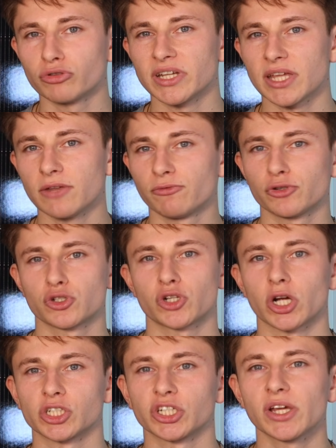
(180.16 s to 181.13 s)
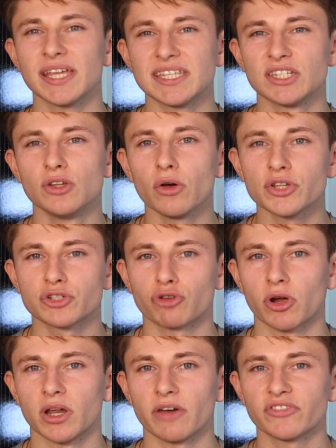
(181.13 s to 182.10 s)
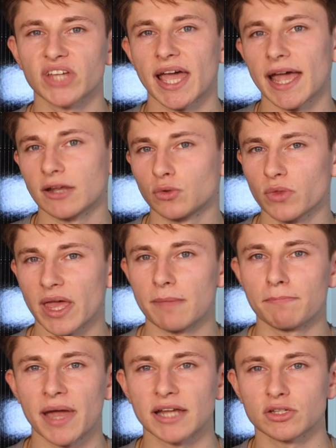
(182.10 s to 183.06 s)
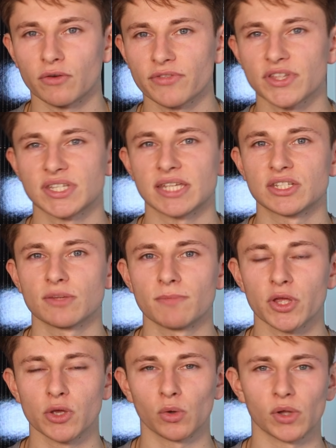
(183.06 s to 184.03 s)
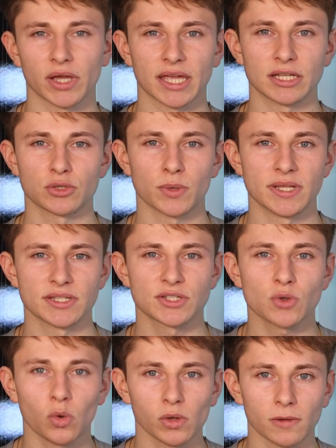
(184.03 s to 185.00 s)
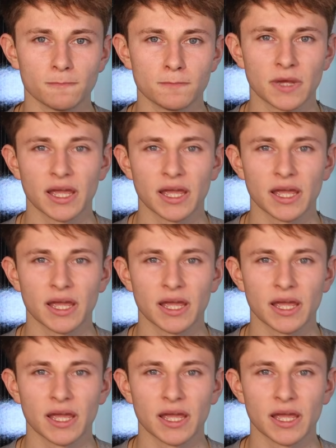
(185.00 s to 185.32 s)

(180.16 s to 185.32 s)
grid infrastructure is not strong enough to handle the impact of the system that you're looking to install.